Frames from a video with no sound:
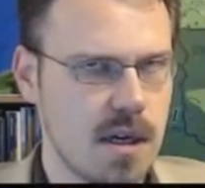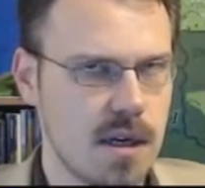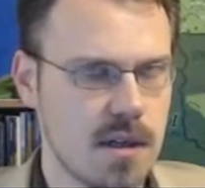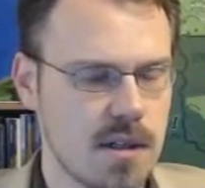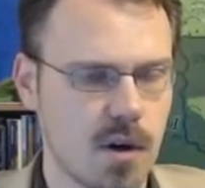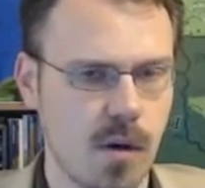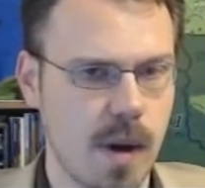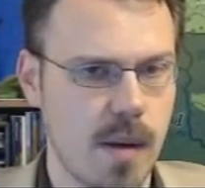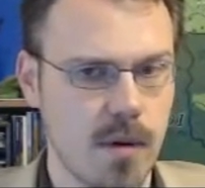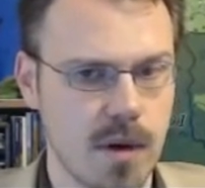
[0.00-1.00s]
Just hope my
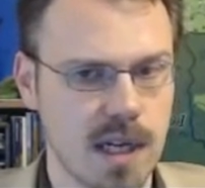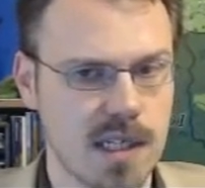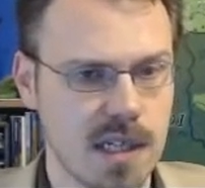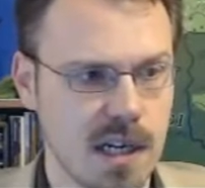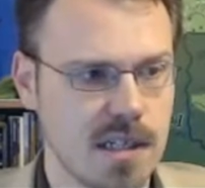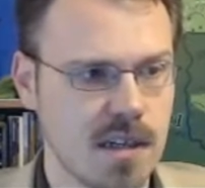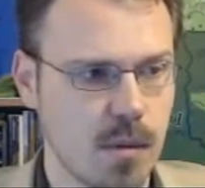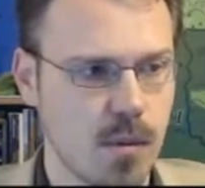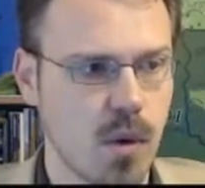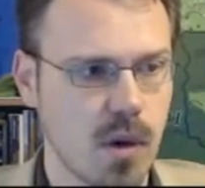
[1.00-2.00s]
opponent doesn't unstable
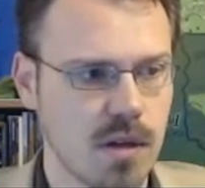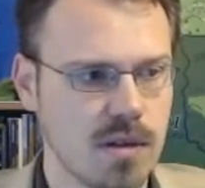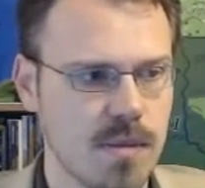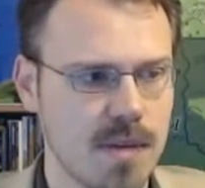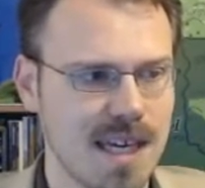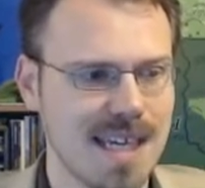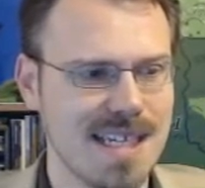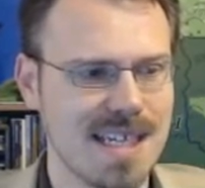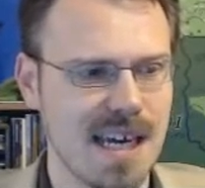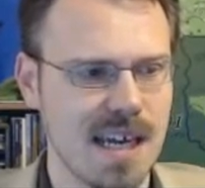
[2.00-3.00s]
portal out something
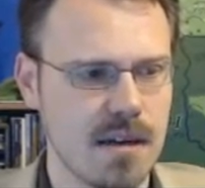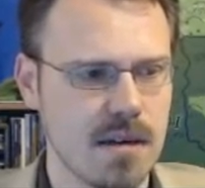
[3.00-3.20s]
insane.